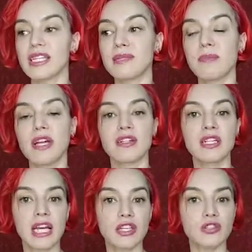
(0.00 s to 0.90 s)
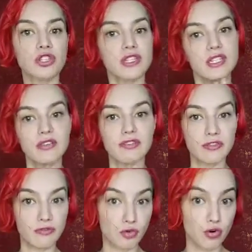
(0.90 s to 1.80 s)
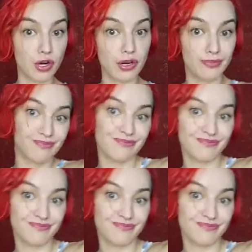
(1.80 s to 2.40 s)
it's better than you just leave it for,